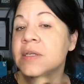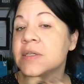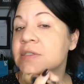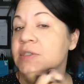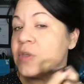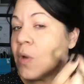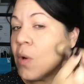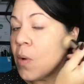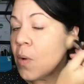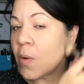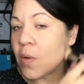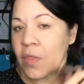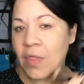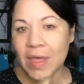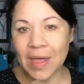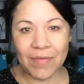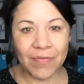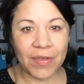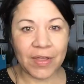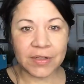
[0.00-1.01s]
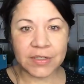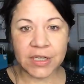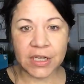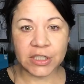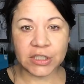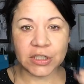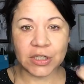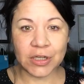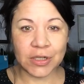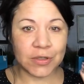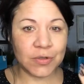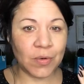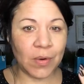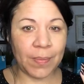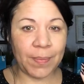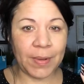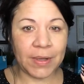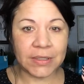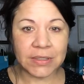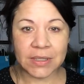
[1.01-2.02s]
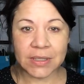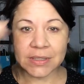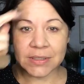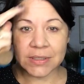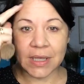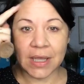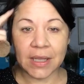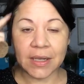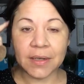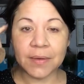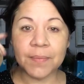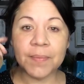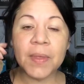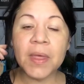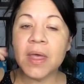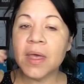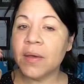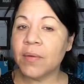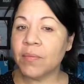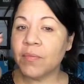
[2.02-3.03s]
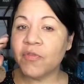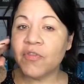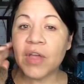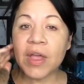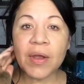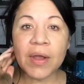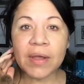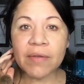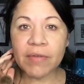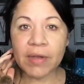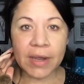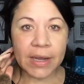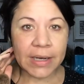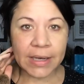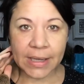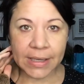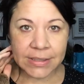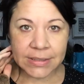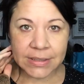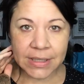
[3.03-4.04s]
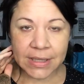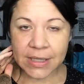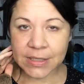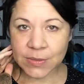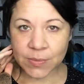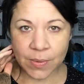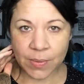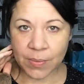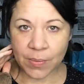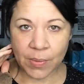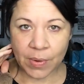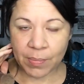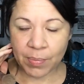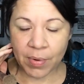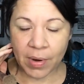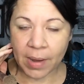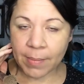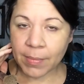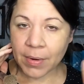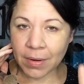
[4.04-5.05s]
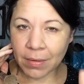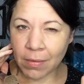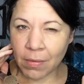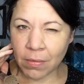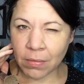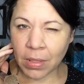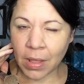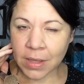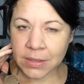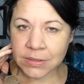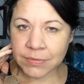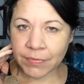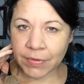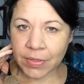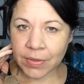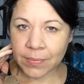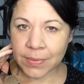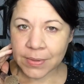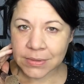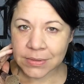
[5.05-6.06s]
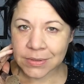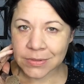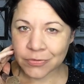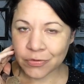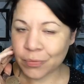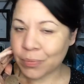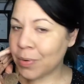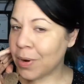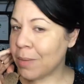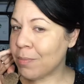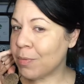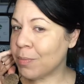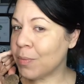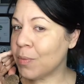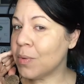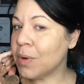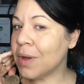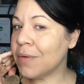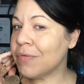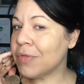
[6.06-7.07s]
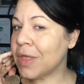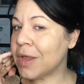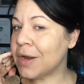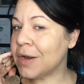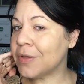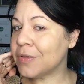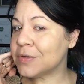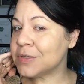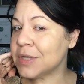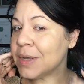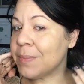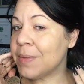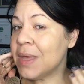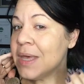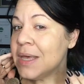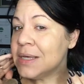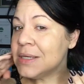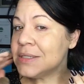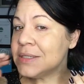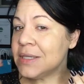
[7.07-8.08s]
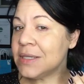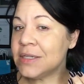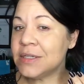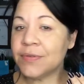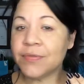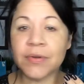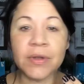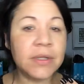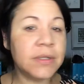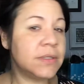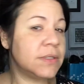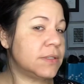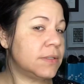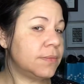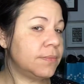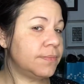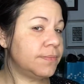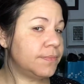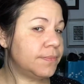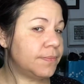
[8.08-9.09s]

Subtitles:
so that foundation is gripping to the skin very, very nicely. That's why we wear primer. Whole lots of other reasons for primer, but we'll cover that another time. See the difference